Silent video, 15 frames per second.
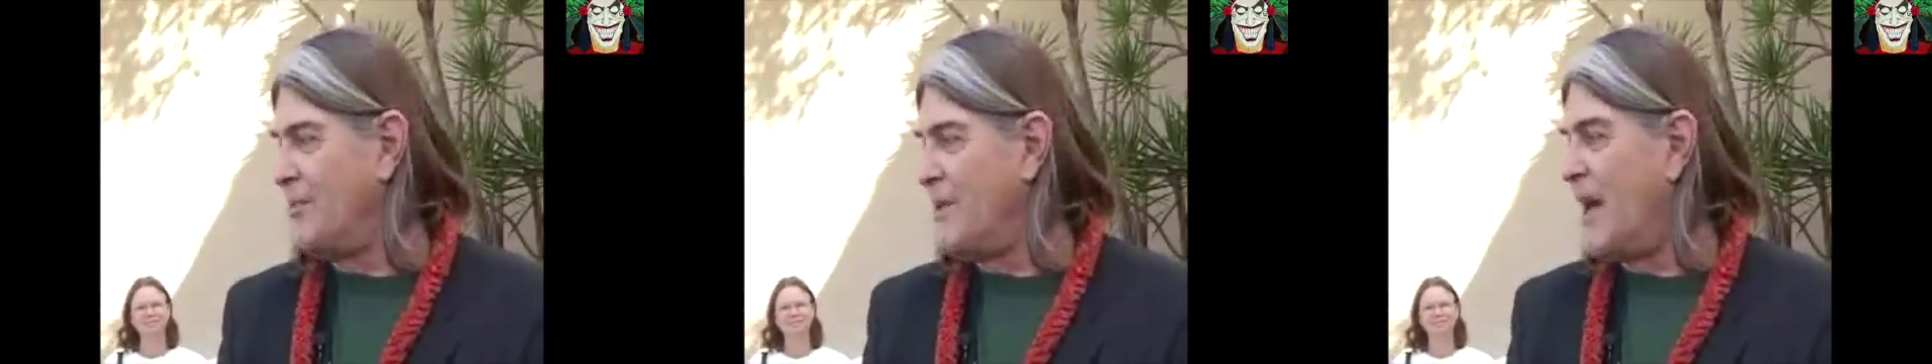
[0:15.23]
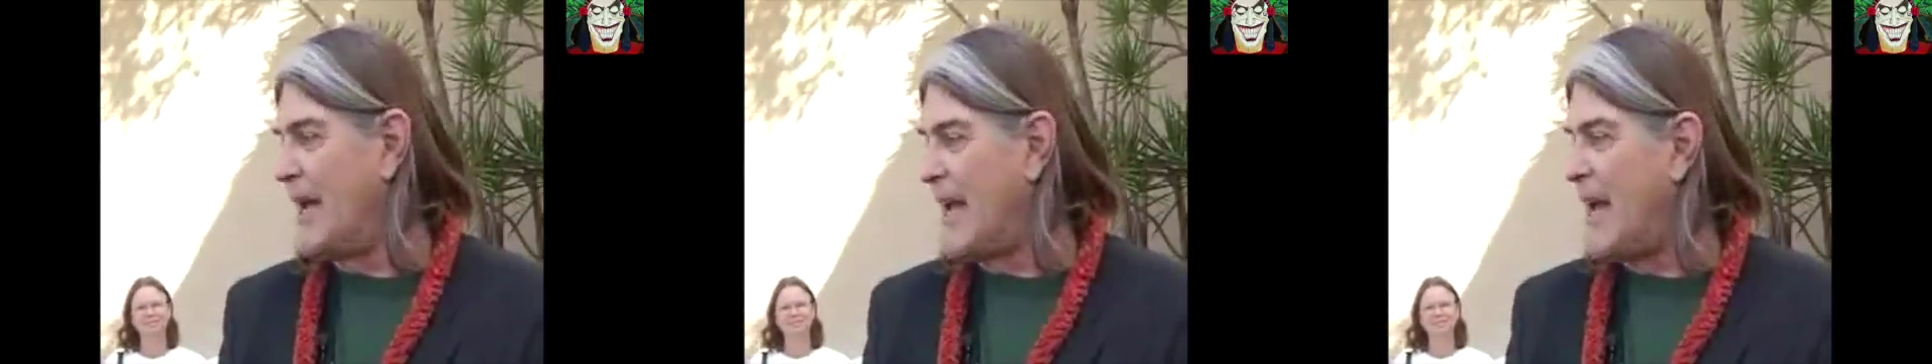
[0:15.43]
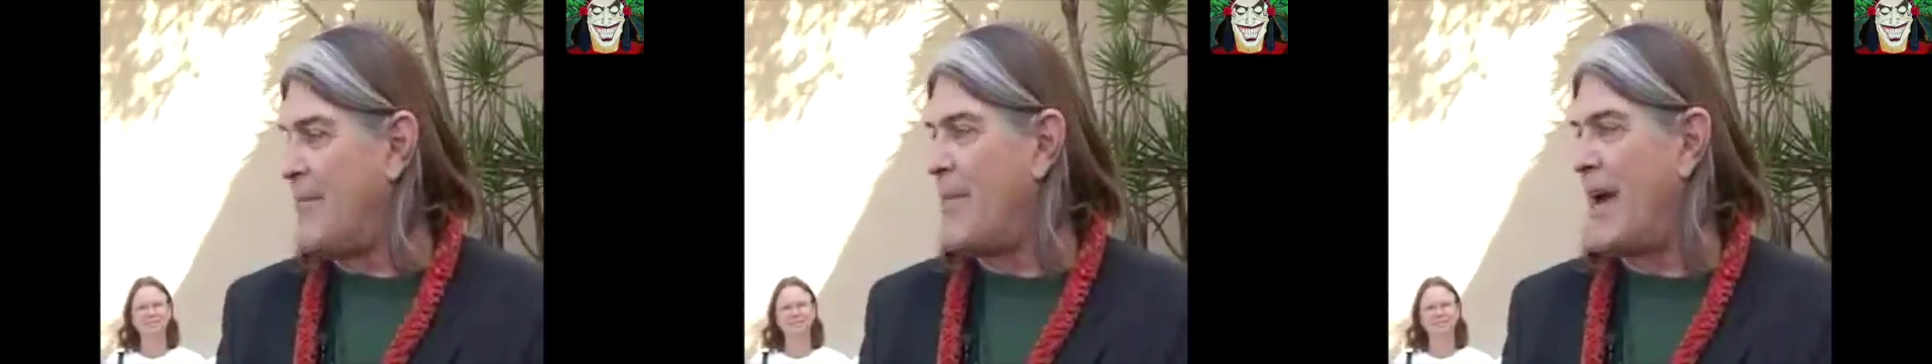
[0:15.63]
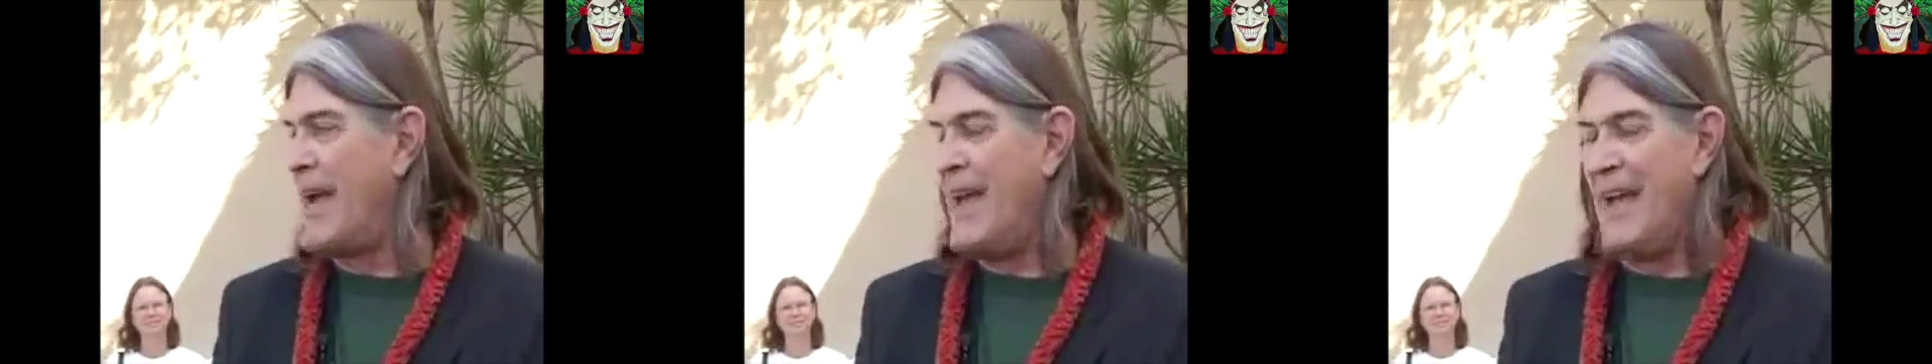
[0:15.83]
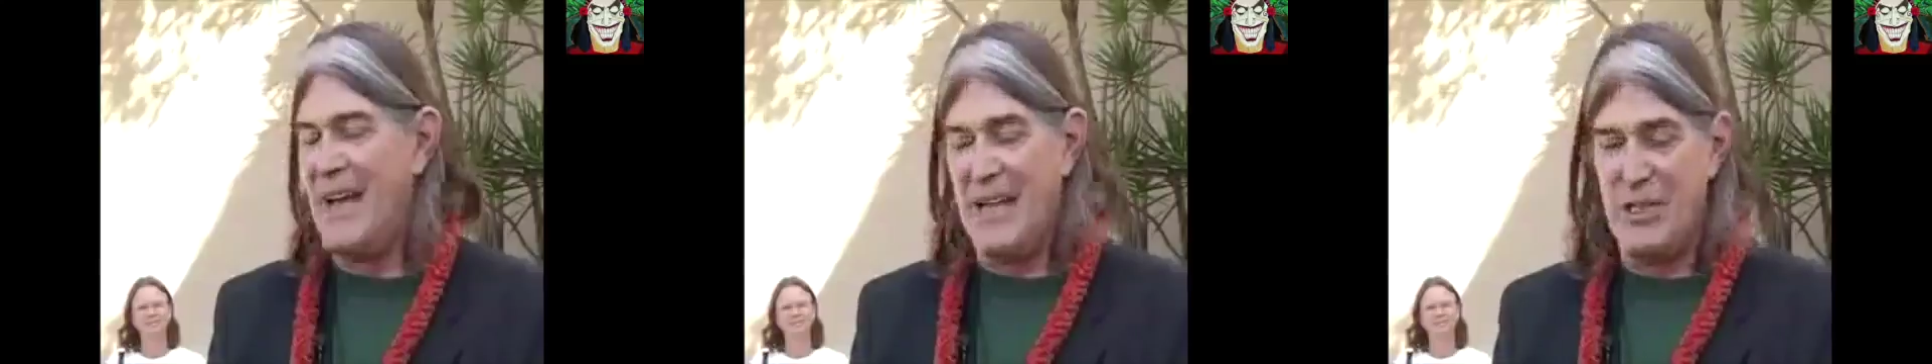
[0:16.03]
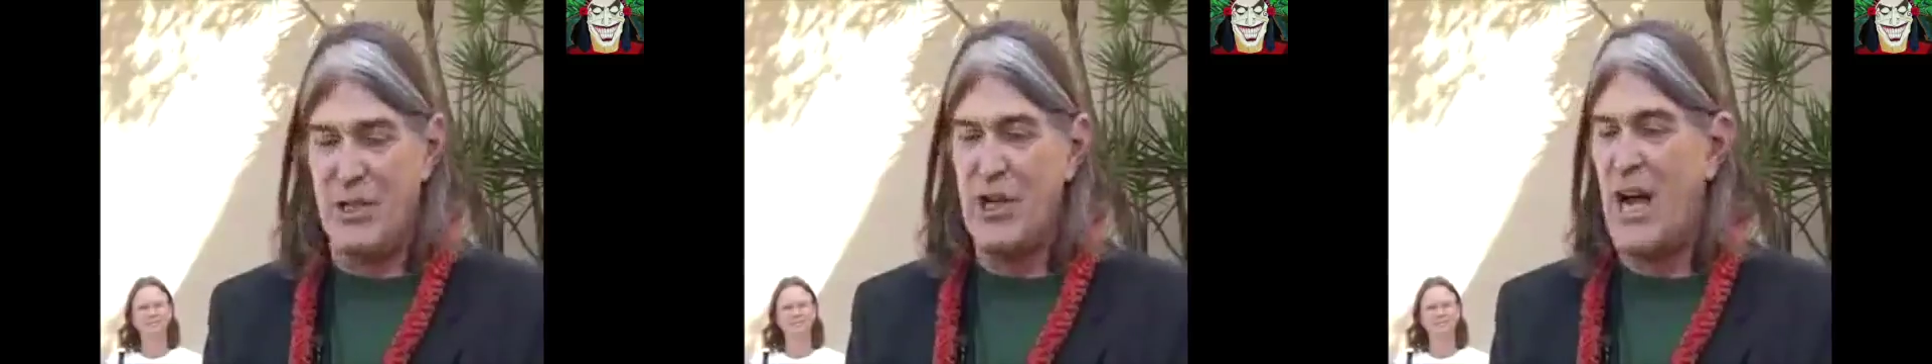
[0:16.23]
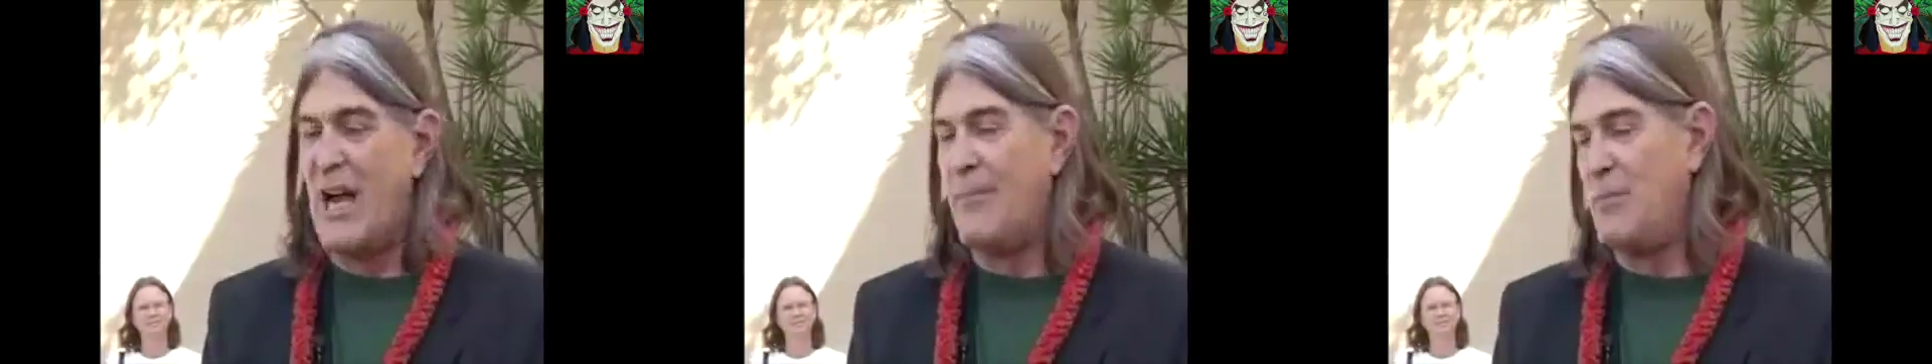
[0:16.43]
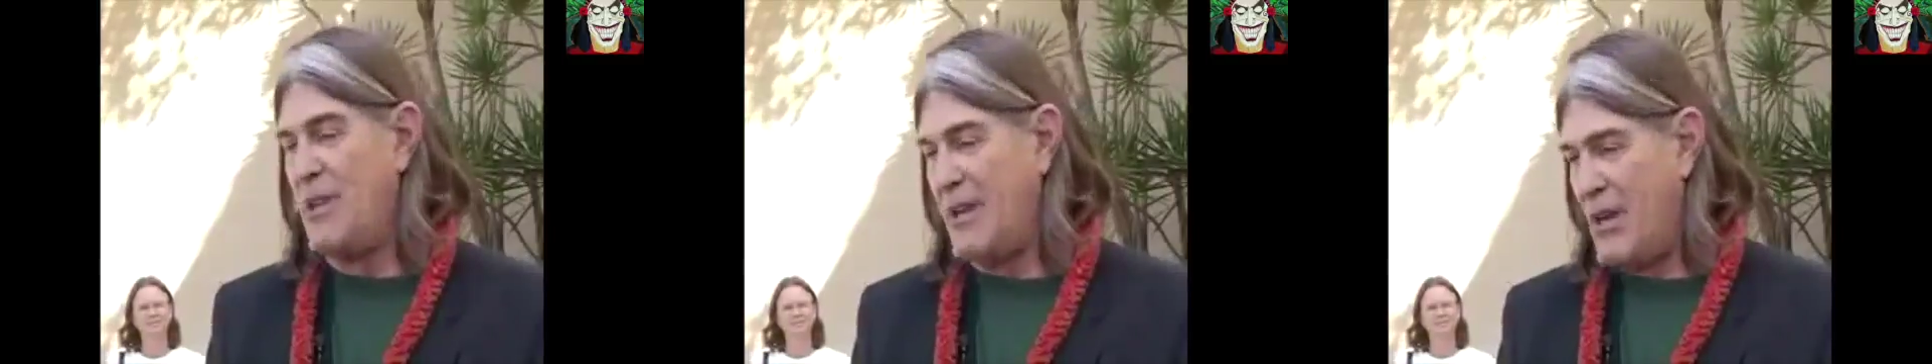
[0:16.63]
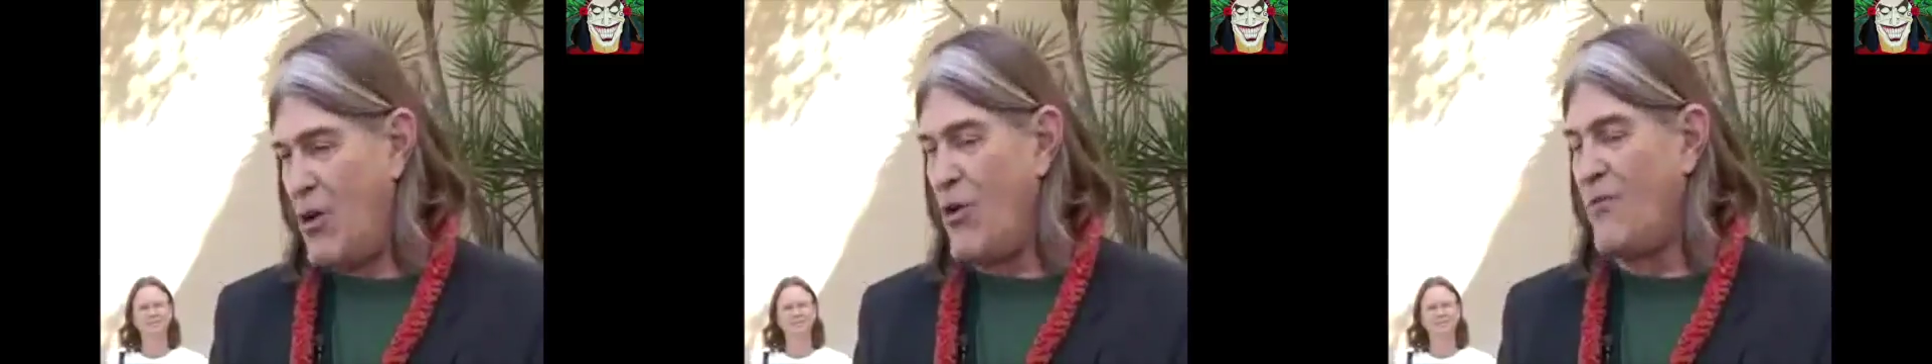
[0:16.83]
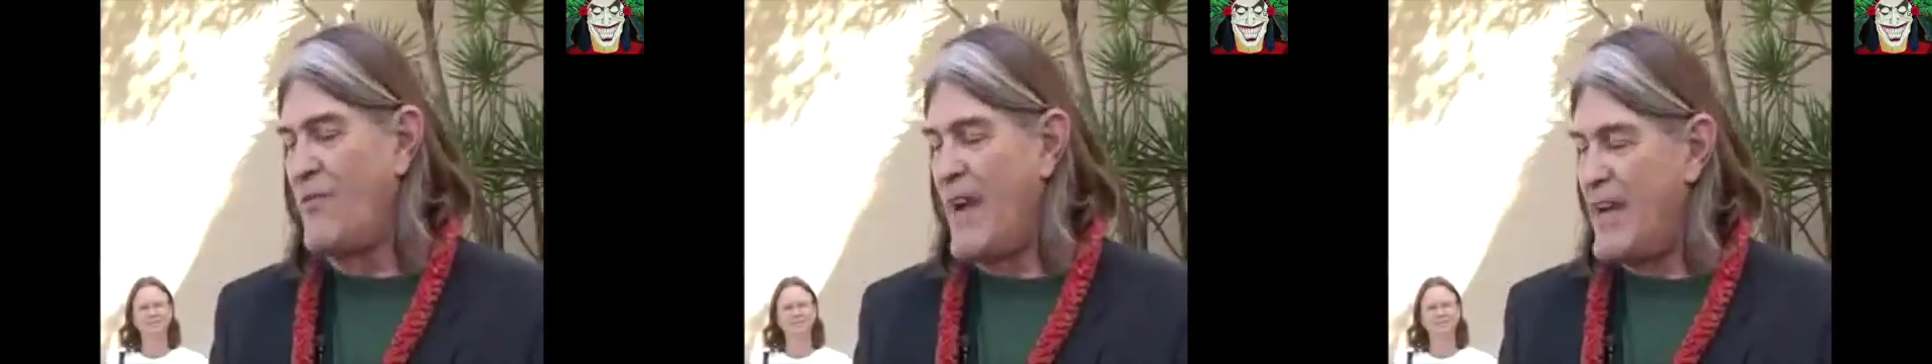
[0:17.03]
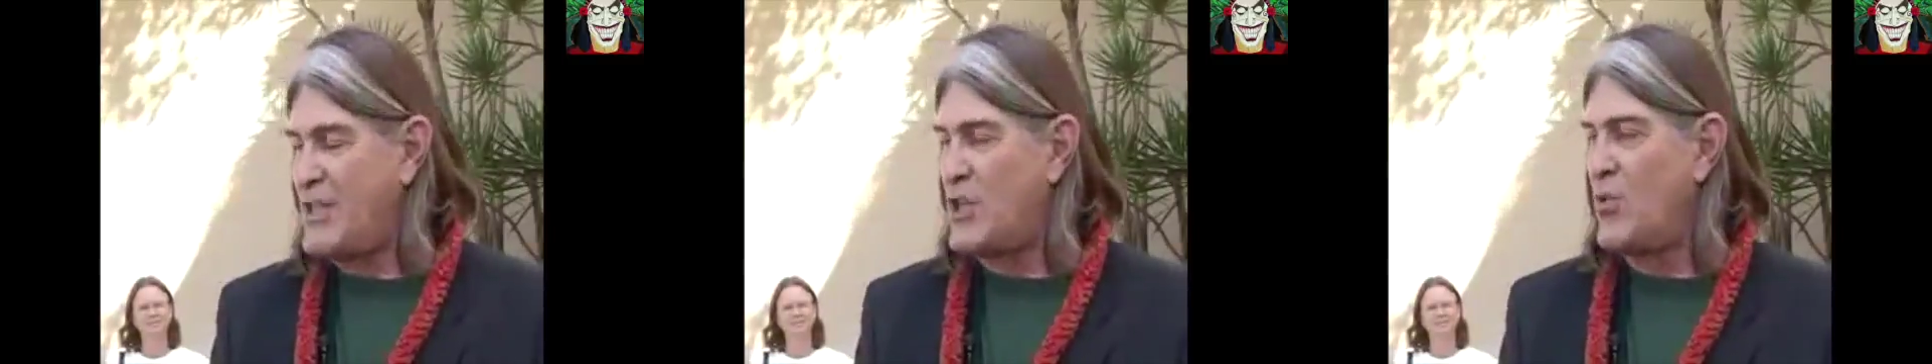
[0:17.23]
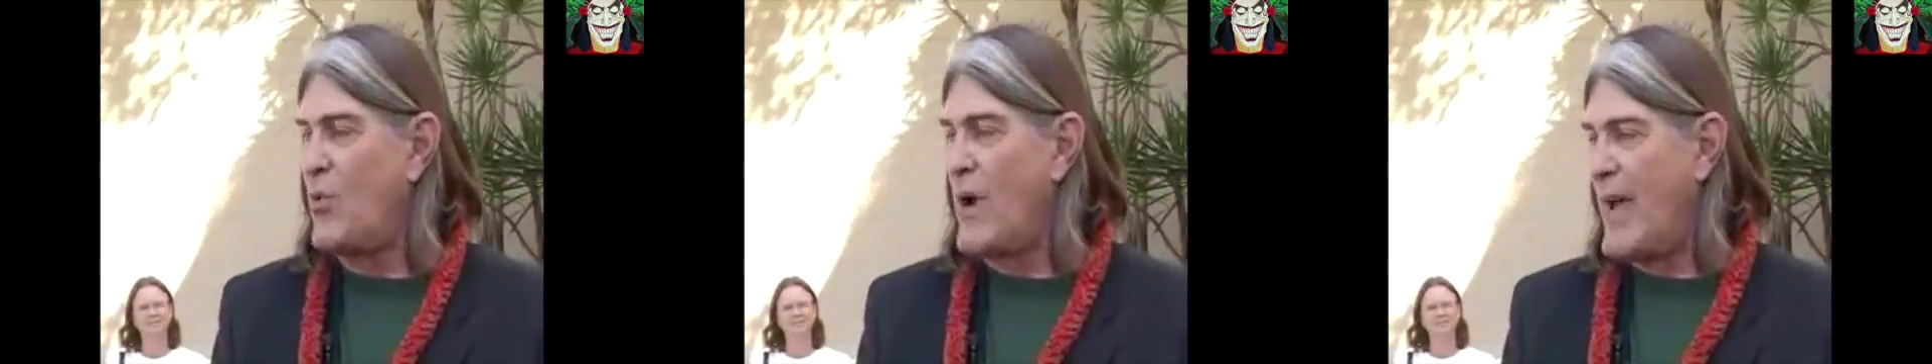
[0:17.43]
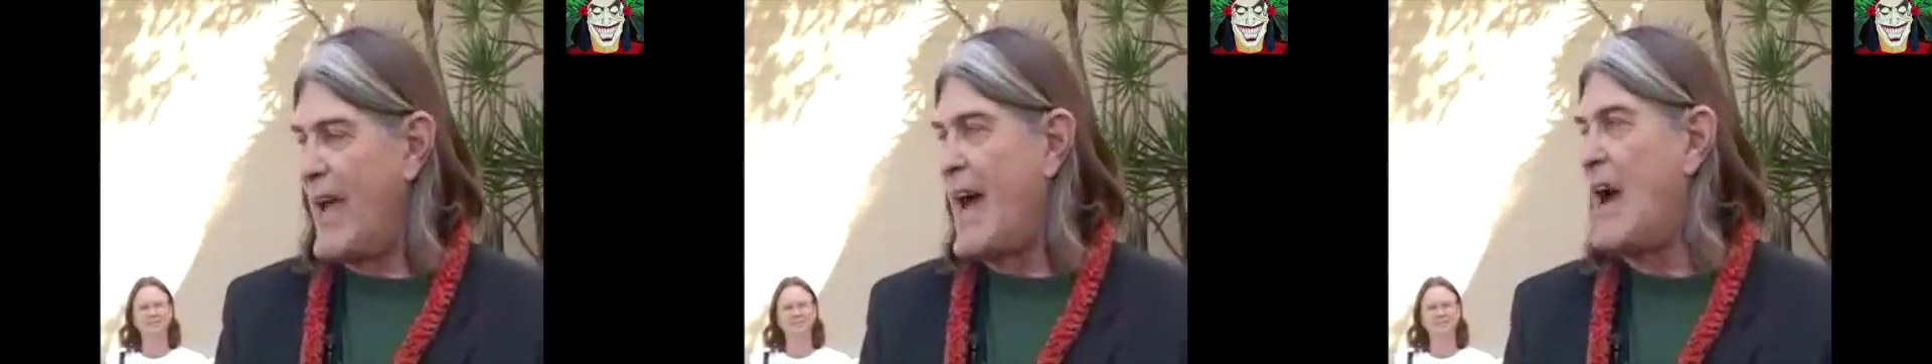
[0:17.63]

I got my uh, job the old-fashioned way.